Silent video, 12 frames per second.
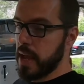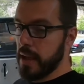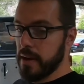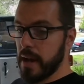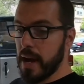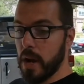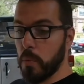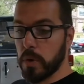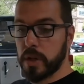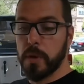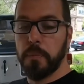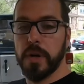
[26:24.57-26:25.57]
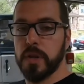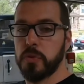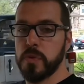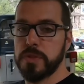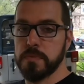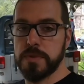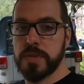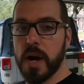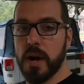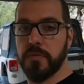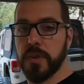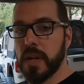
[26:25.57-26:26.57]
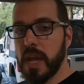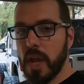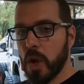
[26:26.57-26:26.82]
And we're gonna put it through some stuff, and